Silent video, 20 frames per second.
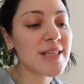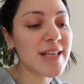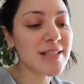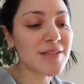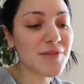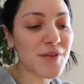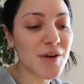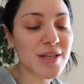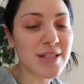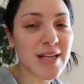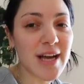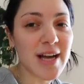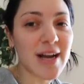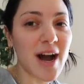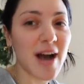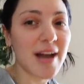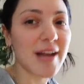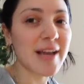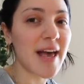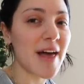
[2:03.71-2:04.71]
things first, I
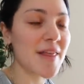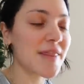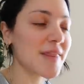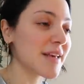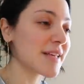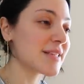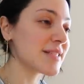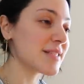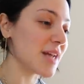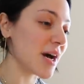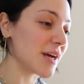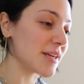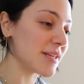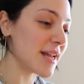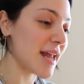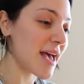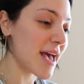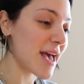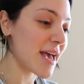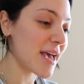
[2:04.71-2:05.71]
gotta get things done
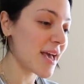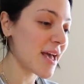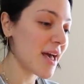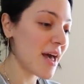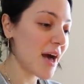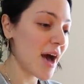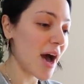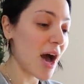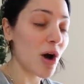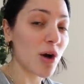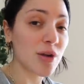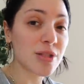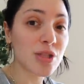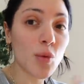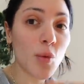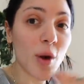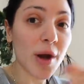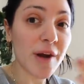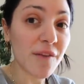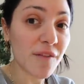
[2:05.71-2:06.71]
today. I also
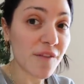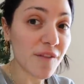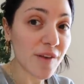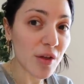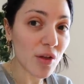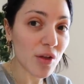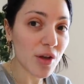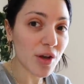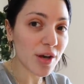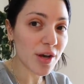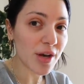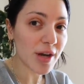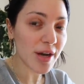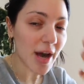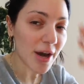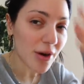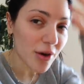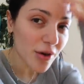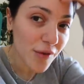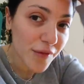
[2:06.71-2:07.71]
wanna feel good.
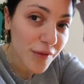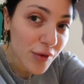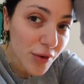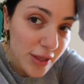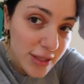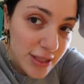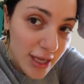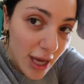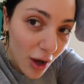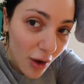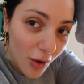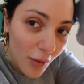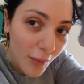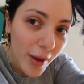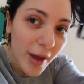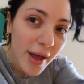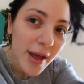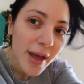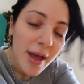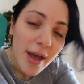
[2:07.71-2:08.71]
I don't know if you can tell,
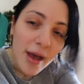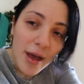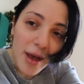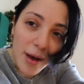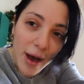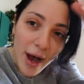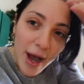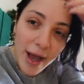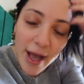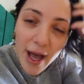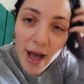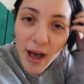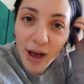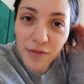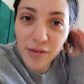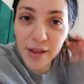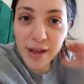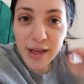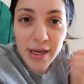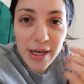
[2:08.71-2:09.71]
but I
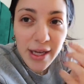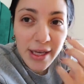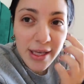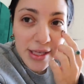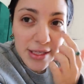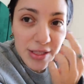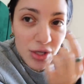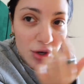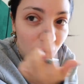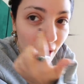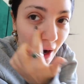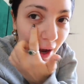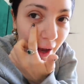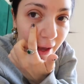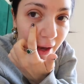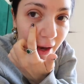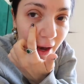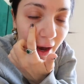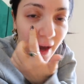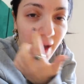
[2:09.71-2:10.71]
have like Nikki's
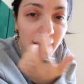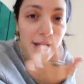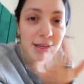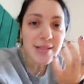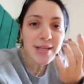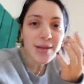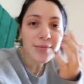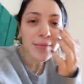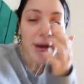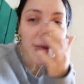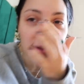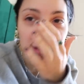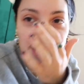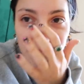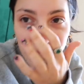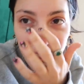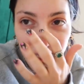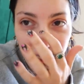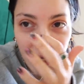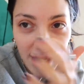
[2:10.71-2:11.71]
crying eyes. My
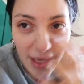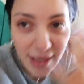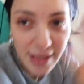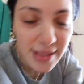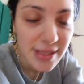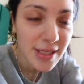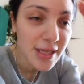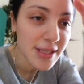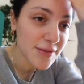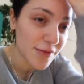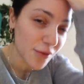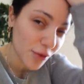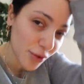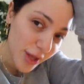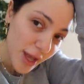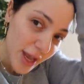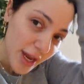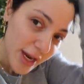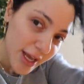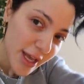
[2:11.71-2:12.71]
skin, I need to
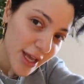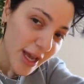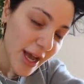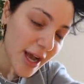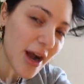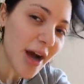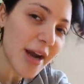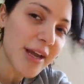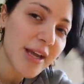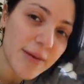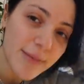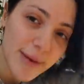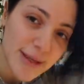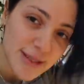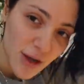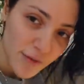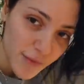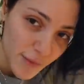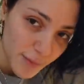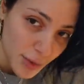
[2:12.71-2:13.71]
exfoliate it. I gotta give
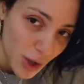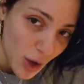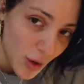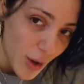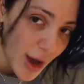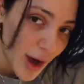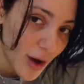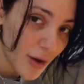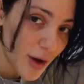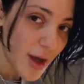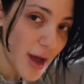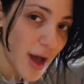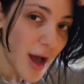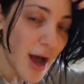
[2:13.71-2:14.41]
myself a blowout.